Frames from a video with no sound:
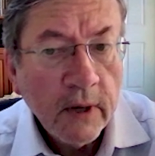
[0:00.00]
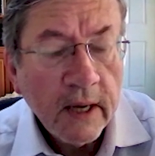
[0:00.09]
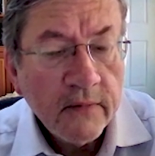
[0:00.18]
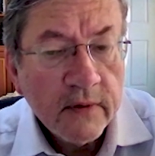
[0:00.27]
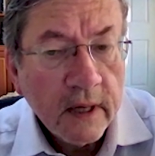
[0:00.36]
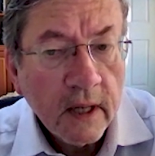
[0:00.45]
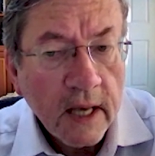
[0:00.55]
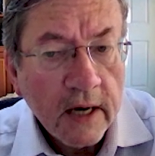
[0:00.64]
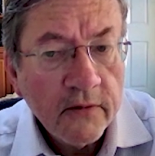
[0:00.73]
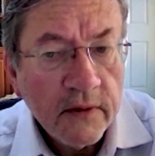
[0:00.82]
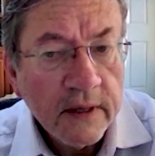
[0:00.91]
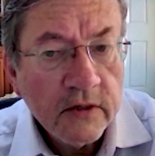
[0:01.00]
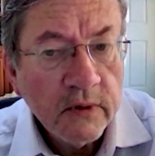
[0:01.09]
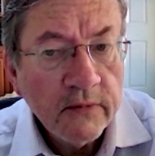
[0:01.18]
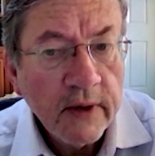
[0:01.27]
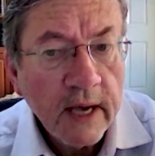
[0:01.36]
We have a lot of
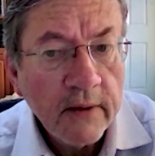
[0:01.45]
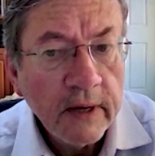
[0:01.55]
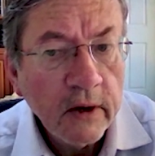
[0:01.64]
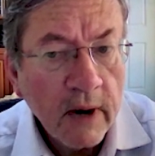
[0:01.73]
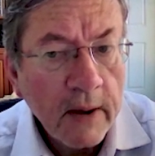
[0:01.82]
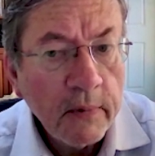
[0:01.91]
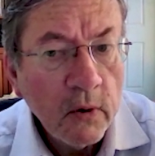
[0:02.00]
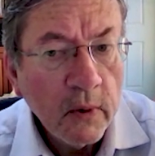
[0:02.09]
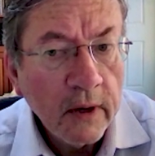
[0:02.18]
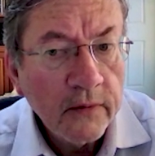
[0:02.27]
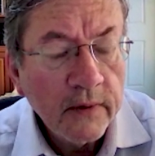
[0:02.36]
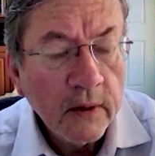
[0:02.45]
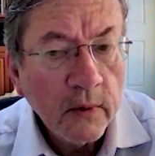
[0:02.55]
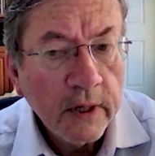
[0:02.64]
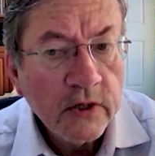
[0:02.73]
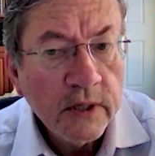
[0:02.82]
things we've having grapple with,
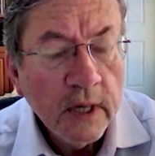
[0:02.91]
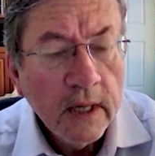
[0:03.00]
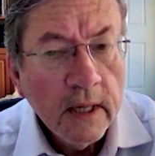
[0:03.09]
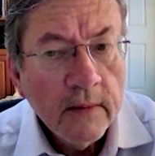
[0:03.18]
in which